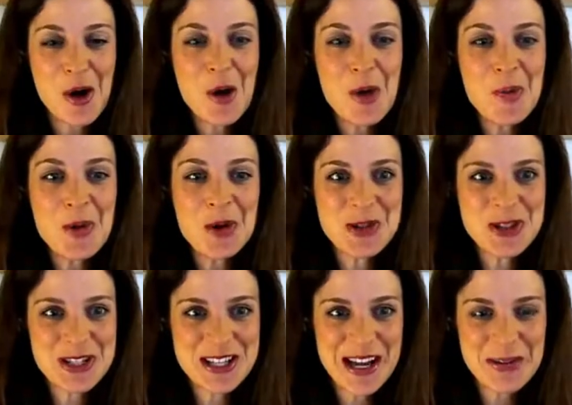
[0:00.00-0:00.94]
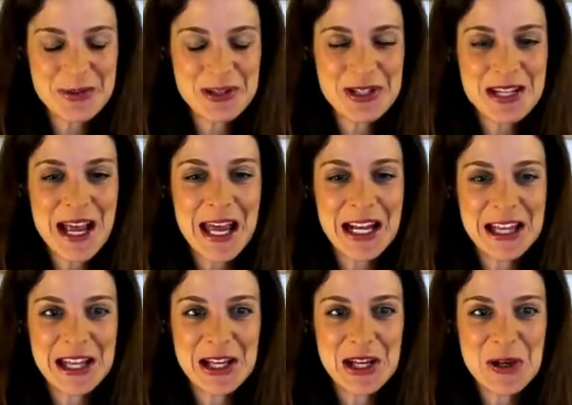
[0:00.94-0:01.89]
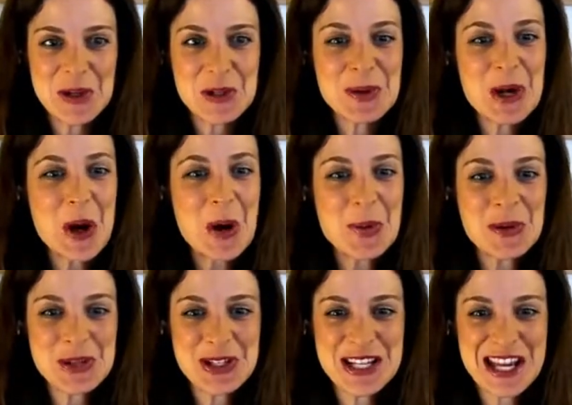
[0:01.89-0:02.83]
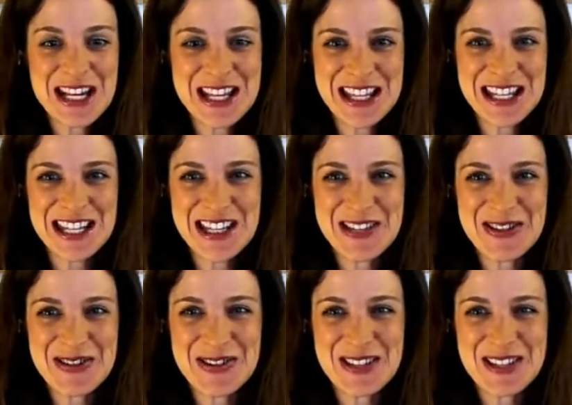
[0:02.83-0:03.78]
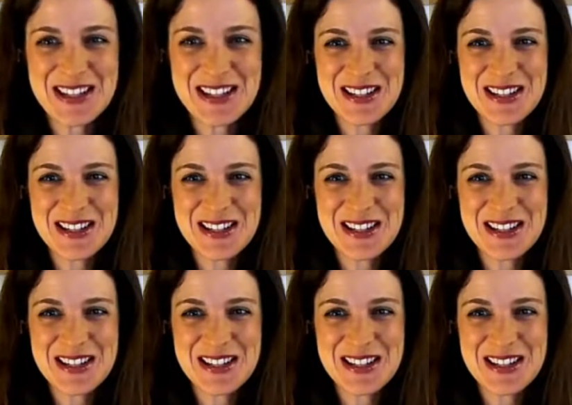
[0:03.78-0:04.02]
Almost, I wouldn't say anything goes, but almost anything goes.